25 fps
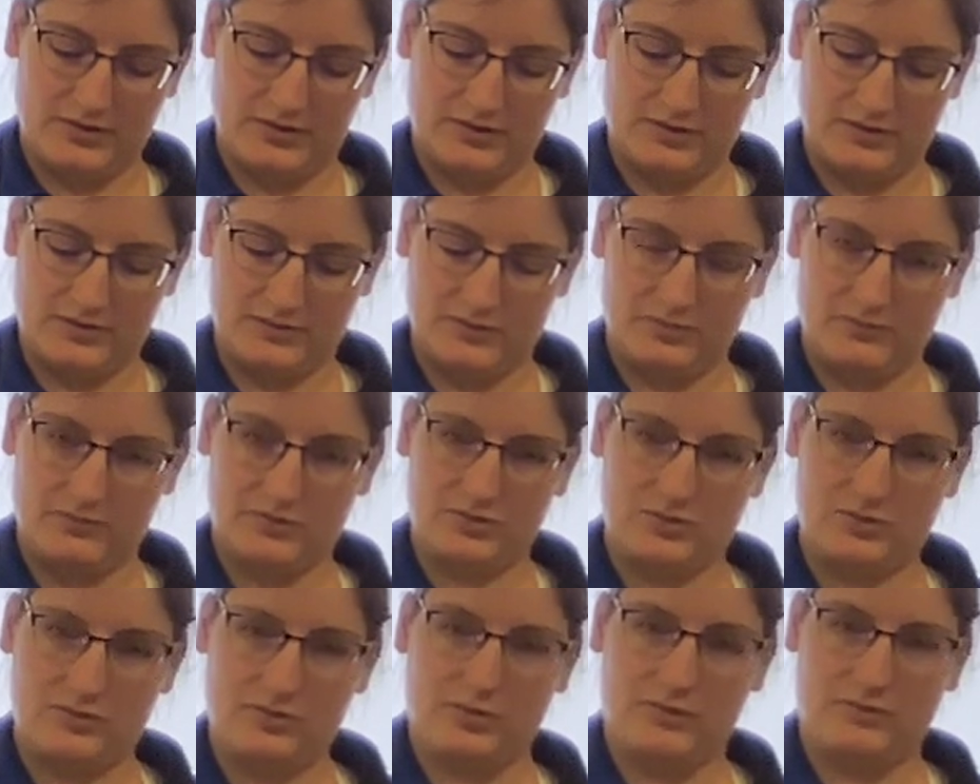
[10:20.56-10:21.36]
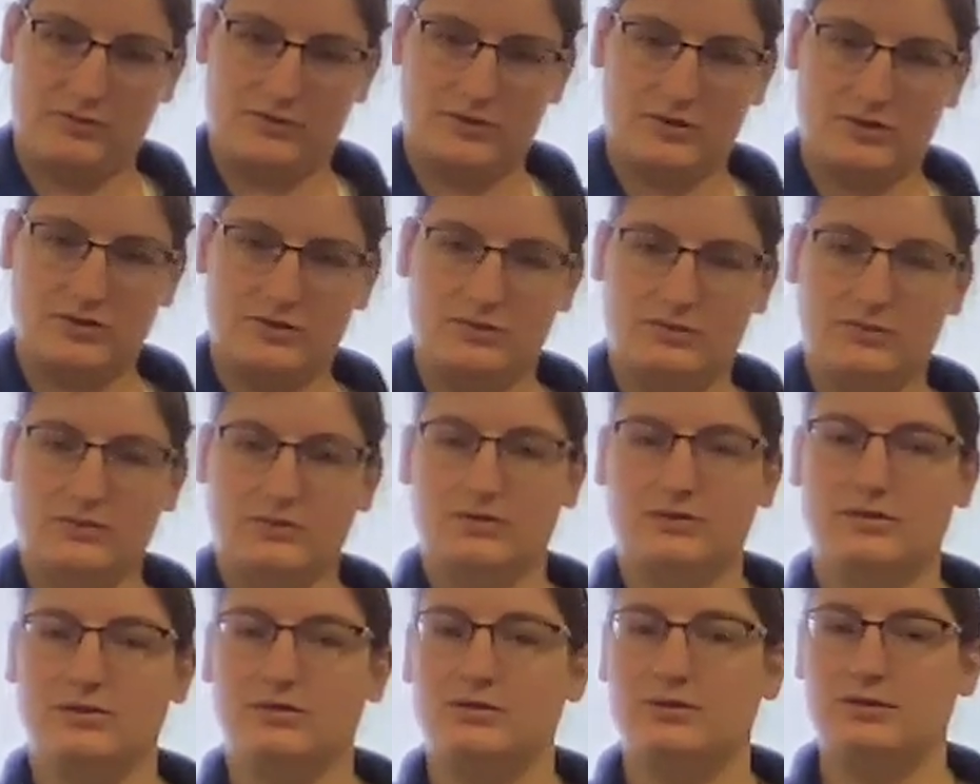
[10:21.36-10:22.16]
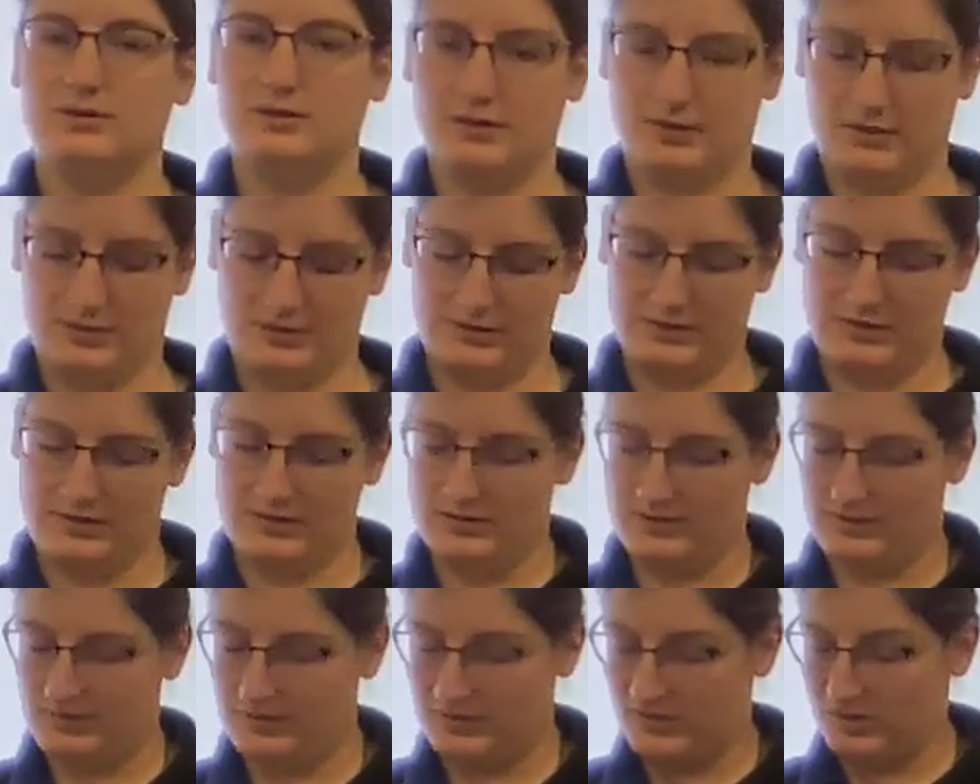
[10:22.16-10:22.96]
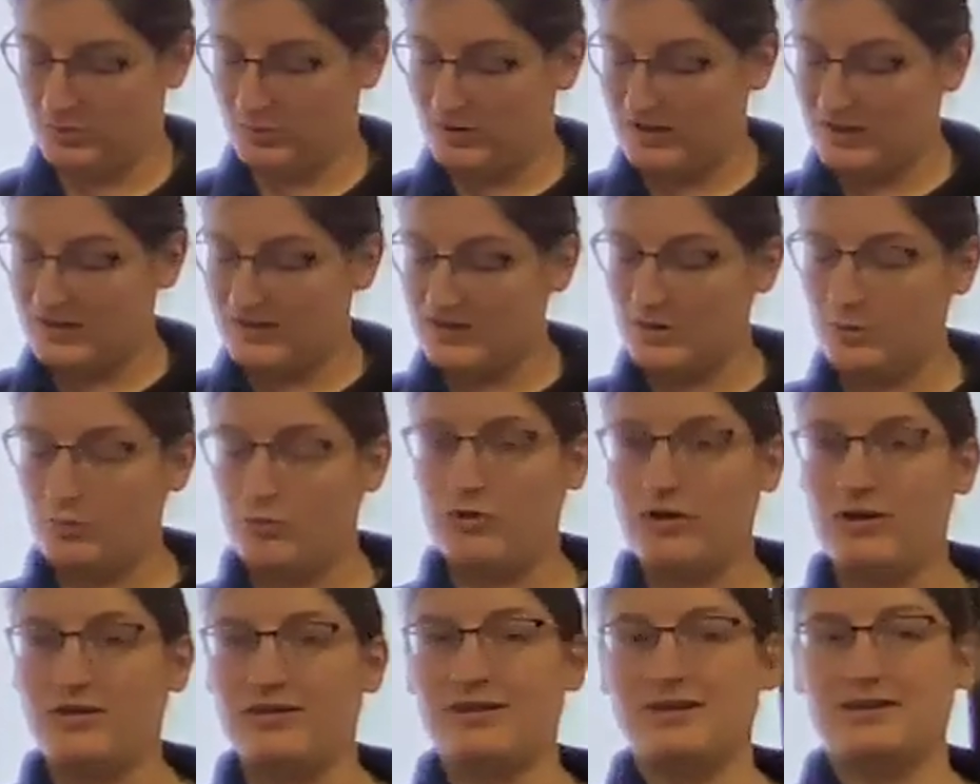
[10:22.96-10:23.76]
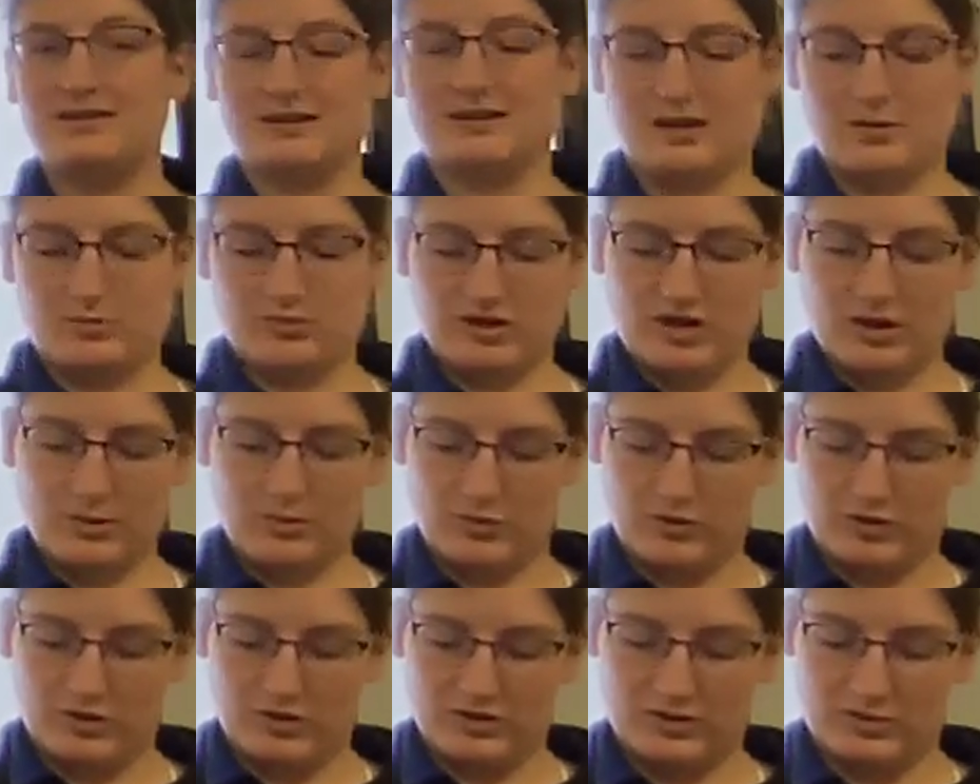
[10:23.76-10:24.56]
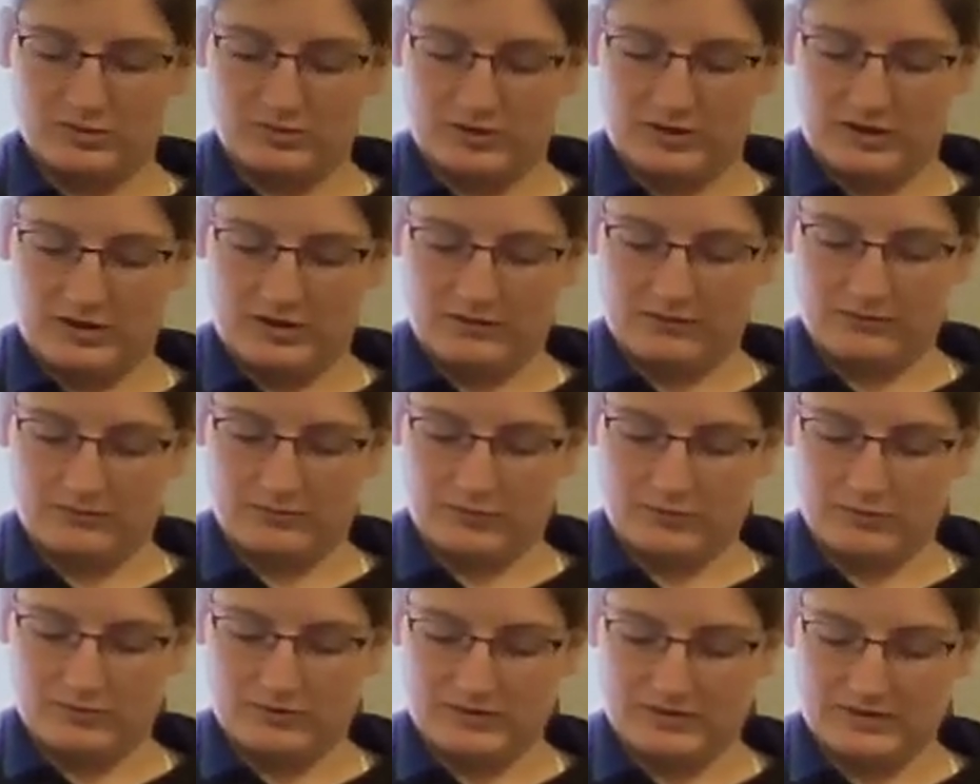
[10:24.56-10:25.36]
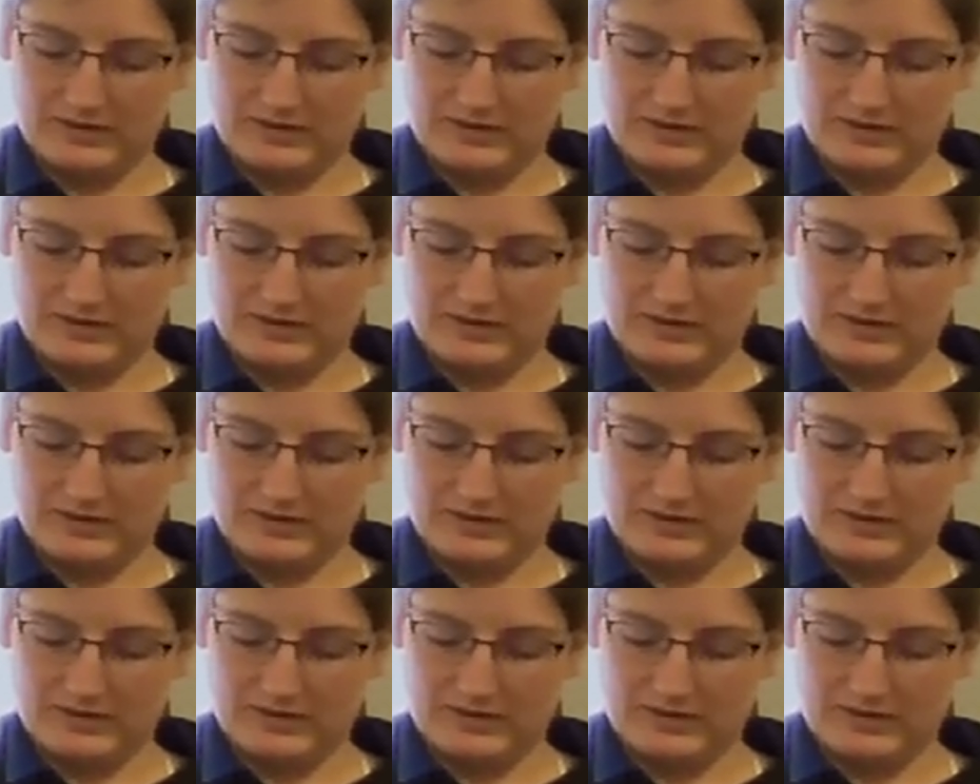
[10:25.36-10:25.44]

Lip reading: is root 2 over 2. So we end up with the same numbers. We have root